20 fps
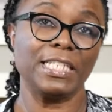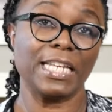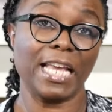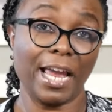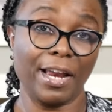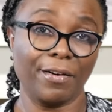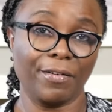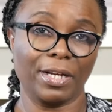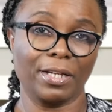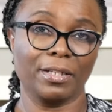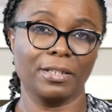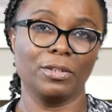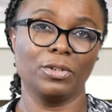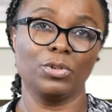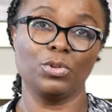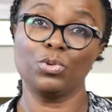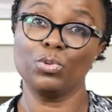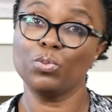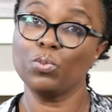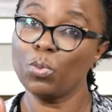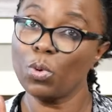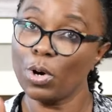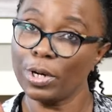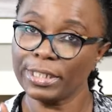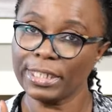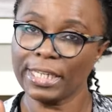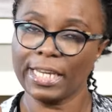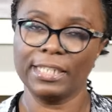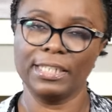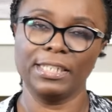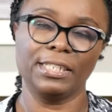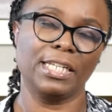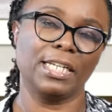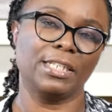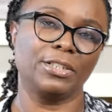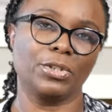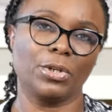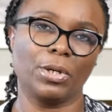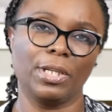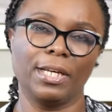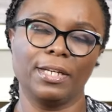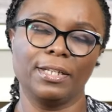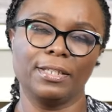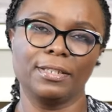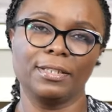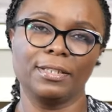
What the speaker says: Naira to one Canadian dollar.